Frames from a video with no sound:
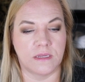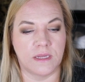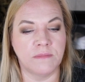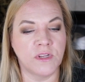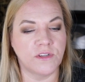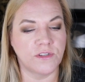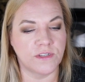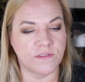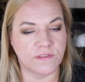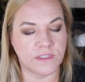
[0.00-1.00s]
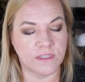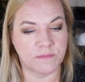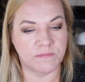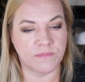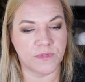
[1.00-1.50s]
I'm not sure if these
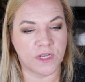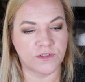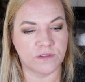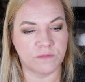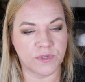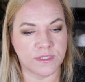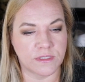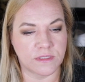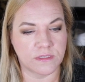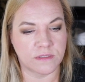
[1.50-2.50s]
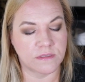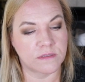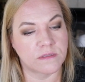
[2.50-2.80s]
are natural bristles.